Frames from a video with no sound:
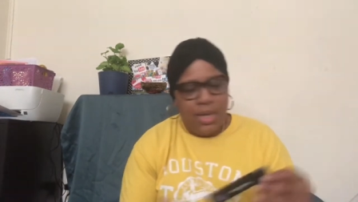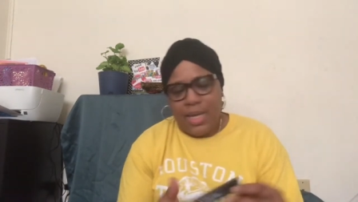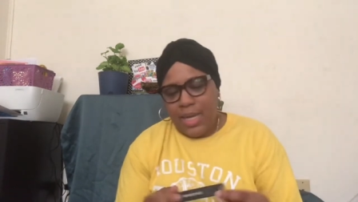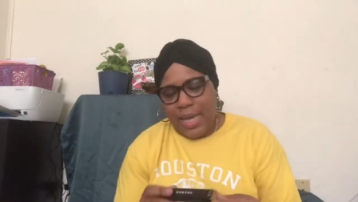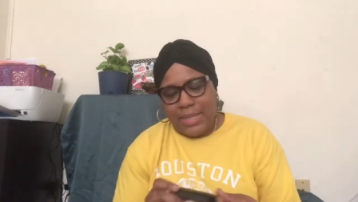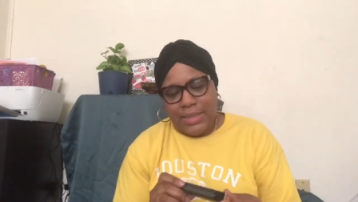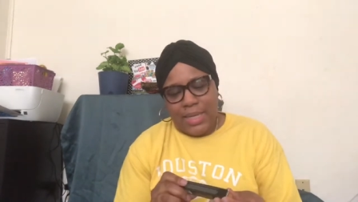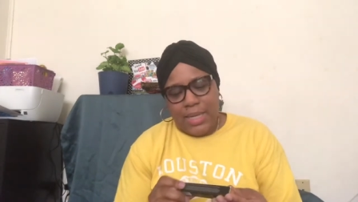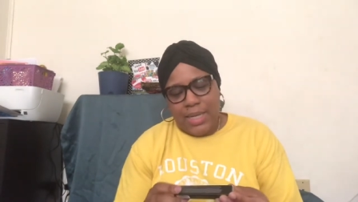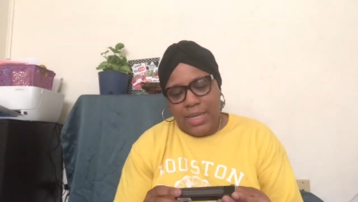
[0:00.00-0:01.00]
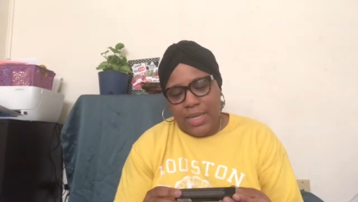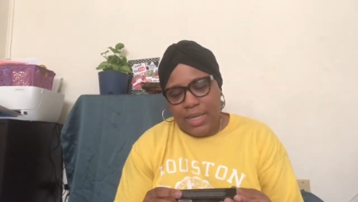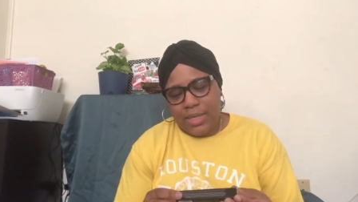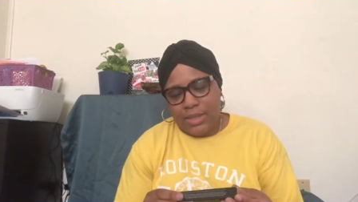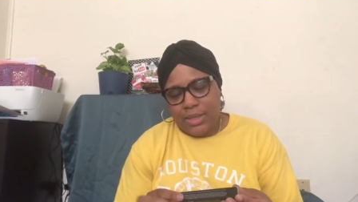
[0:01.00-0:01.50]
I got a
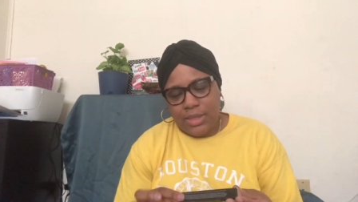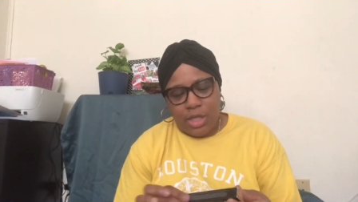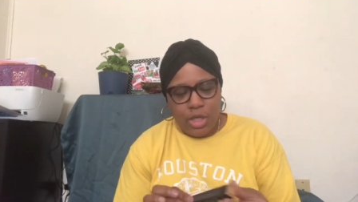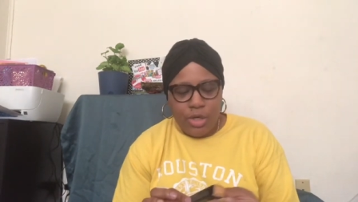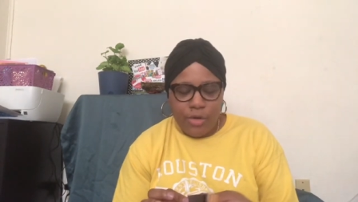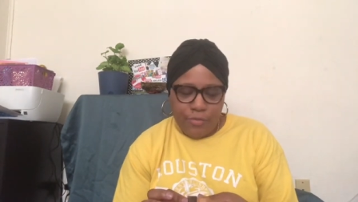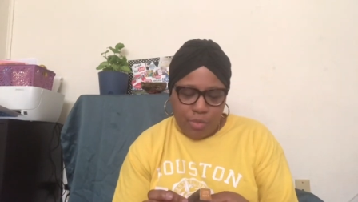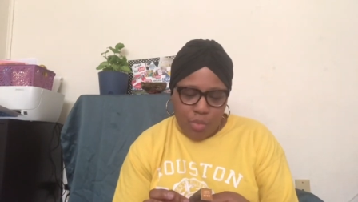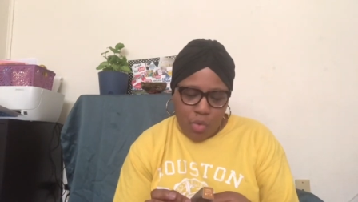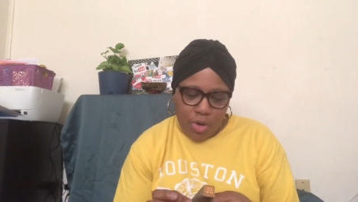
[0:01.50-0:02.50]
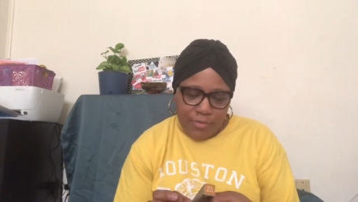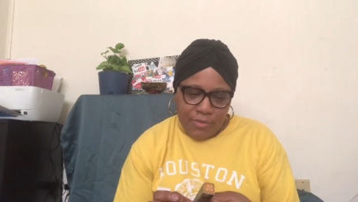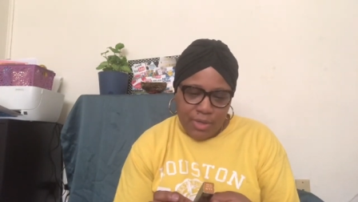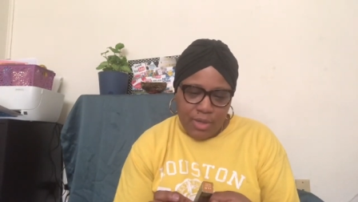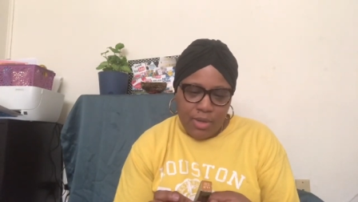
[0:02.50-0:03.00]
concealer from
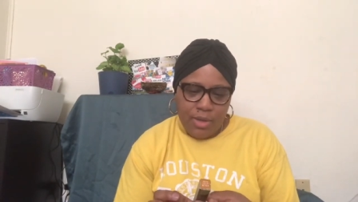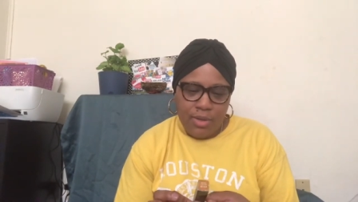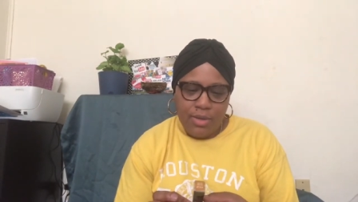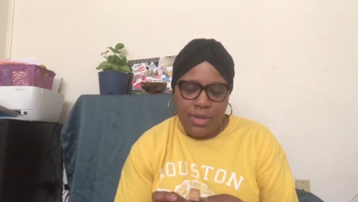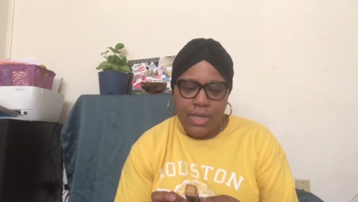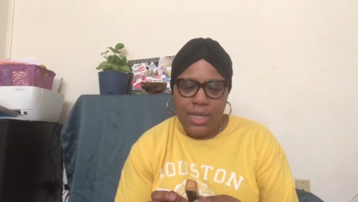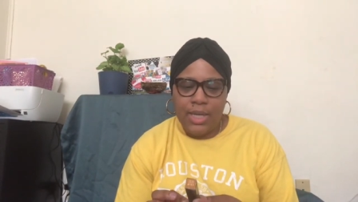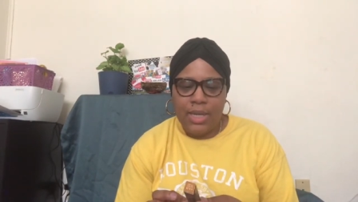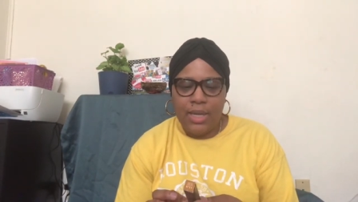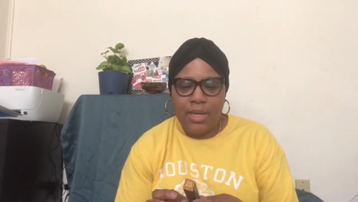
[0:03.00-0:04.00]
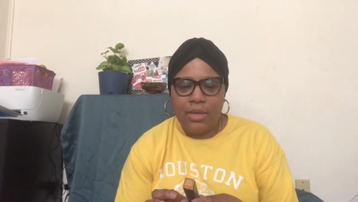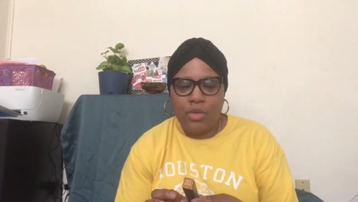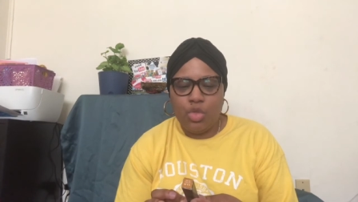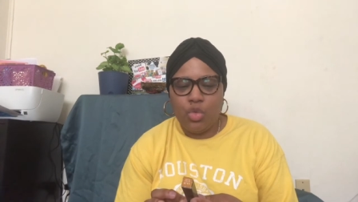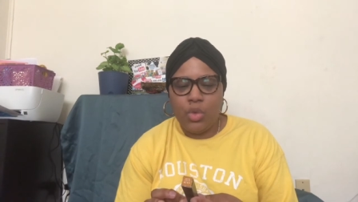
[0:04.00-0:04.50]
Morphe in
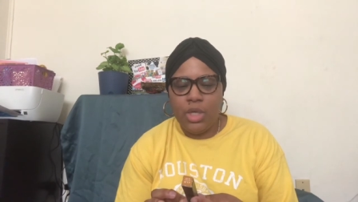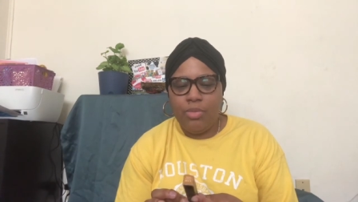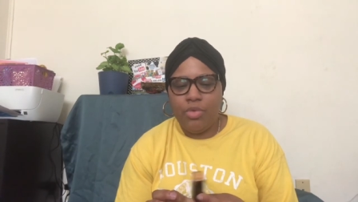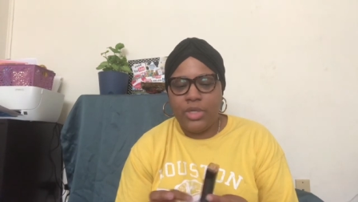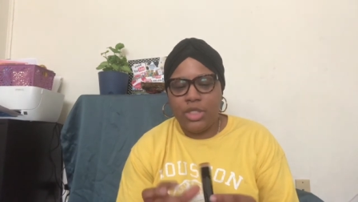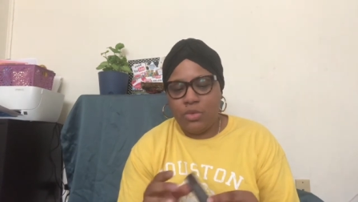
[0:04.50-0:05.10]
3.25.